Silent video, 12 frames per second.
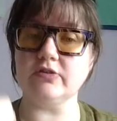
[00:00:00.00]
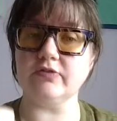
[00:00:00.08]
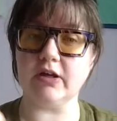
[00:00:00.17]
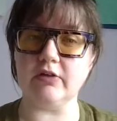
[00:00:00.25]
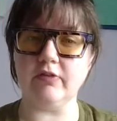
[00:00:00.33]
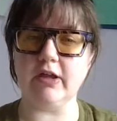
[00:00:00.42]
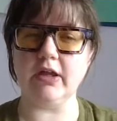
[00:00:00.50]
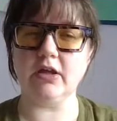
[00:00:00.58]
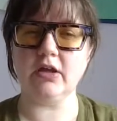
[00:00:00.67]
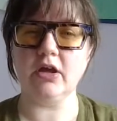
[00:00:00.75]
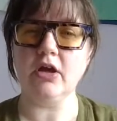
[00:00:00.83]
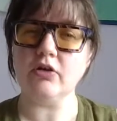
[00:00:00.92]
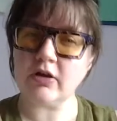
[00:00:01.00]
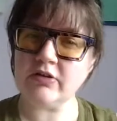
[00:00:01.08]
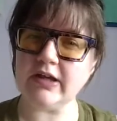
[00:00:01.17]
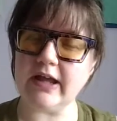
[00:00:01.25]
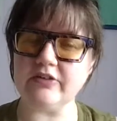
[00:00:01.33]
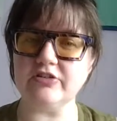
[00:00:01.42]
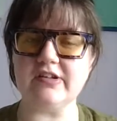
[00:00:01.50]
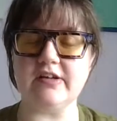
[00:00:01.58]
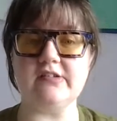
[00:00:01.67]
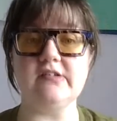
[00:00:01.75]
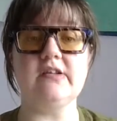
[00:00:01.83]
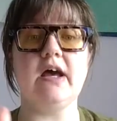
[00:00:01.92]
of kind of like grounding
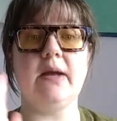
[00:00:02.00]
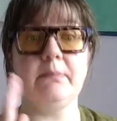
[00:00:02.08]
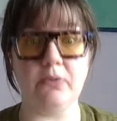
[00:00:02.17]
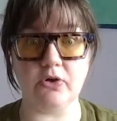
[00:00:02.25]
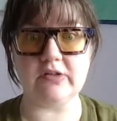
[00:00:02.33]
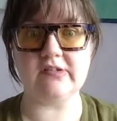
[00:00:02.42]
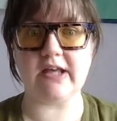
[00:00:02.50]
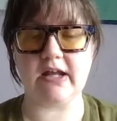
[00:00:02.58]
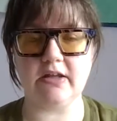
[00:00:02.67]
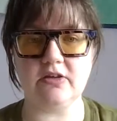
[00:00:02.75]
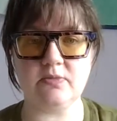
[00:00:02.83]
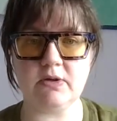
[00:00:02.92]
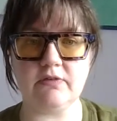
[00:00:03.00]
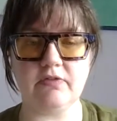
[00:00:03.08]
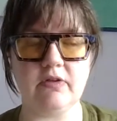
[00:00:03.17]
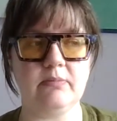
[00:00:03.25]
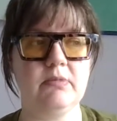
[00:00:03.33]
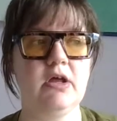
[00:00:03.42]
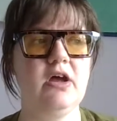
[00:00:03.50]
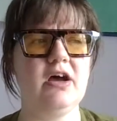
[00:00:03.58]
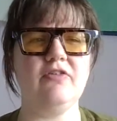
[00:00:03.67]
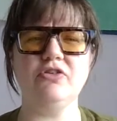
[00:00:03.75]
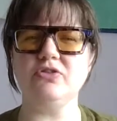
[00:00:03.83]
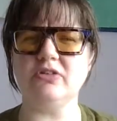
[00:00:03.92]
exercises, and body scanning is one of them.
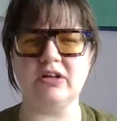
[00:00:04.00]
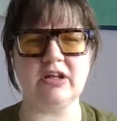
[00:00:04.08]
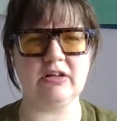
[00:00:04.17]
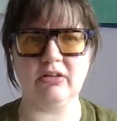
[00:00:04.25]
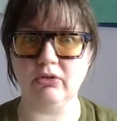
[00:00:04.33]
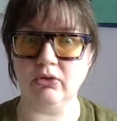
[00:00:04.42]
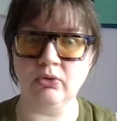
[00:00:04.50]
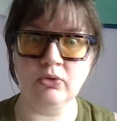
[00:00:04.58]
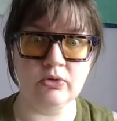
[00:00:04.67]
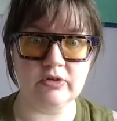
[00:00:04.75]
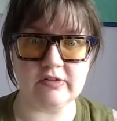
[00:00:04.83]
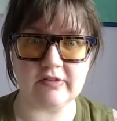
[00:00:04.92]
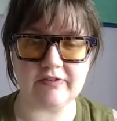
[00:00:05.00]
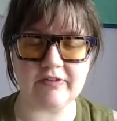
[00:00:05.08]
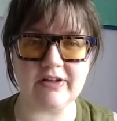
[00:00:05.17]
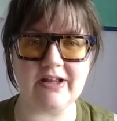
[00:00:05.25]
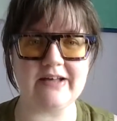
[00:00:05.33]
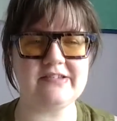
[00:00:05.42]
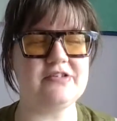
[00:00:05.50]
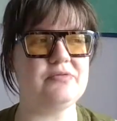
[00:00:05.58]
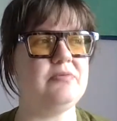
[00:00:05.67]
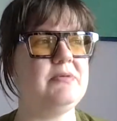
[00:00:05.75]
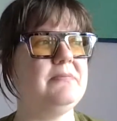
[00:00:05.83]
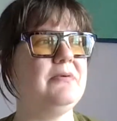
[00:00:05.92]
I've also done it in loads of different classes
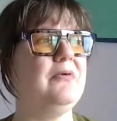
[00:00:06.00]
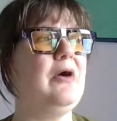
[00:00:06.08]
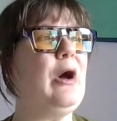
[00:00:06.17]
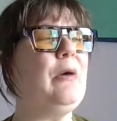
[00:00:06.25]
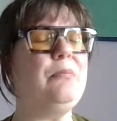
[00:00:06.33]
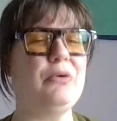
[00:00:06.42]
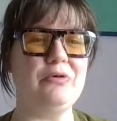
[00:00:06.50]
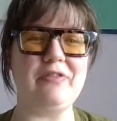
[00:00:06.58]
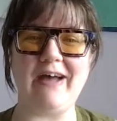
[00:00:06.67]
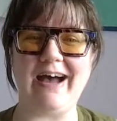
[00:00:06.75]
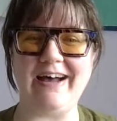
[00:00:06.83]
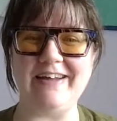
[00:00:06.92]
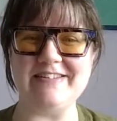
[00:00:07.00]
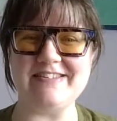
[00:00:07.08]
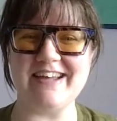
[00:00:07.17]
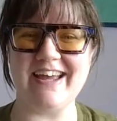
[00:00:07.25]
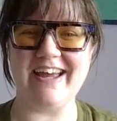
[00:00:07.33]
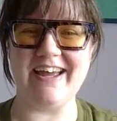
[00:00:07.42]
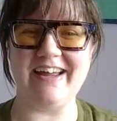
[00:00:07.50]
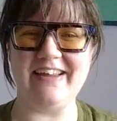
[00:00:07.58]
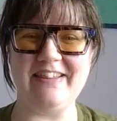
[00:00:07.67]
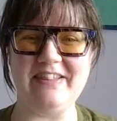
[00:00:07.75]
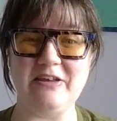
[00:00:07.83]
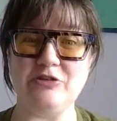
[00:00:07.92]
with people, both as
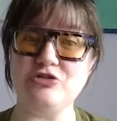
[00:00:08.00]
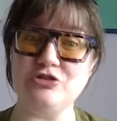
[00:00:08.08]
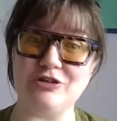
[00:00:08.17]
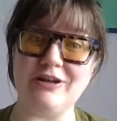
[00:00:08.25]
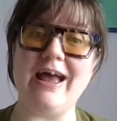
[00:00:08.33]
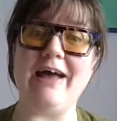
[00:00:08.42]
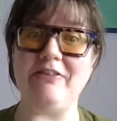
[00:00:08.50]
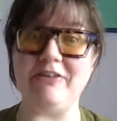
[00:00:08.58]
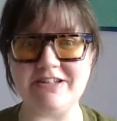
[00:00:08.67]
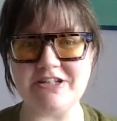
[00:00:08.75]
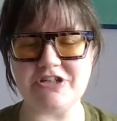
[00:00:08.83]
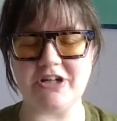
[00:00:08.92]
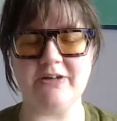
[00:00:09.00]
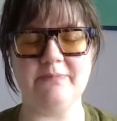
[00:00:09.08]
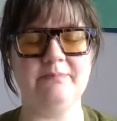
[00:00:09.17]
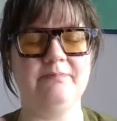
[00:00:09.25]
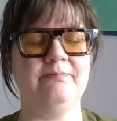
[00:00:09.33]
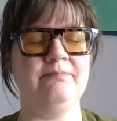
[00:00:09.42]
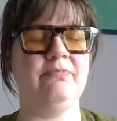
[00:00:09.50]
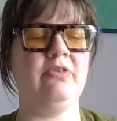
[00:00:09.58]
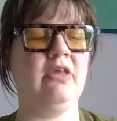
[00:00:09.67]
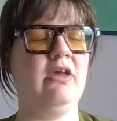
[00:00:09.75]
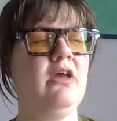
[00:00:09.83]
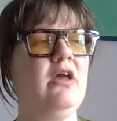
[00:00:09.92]
the student and the teacher.
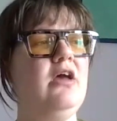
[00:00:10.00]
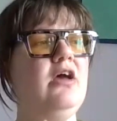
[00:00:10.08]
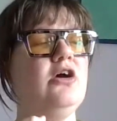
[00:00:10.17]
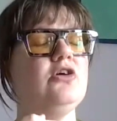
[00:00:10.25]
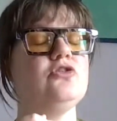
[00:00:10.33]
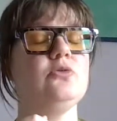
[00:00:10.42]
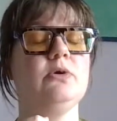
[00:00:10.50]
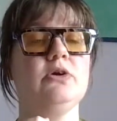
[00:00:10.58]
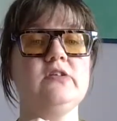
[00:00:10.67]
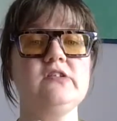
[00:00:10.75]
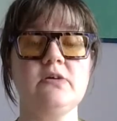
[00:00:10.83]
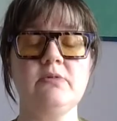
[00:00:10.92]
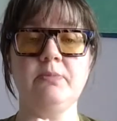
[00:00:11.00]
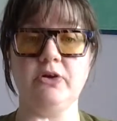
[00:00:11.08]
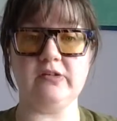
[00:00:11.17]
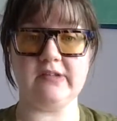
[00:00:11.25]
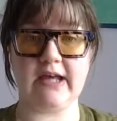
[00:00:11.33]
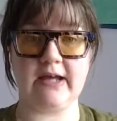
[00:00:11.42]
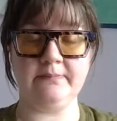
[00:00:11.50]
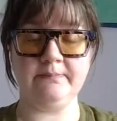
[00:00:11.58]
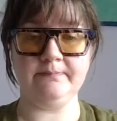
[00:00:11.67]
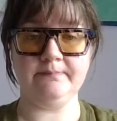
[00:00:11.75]
So we're going to start with body scan.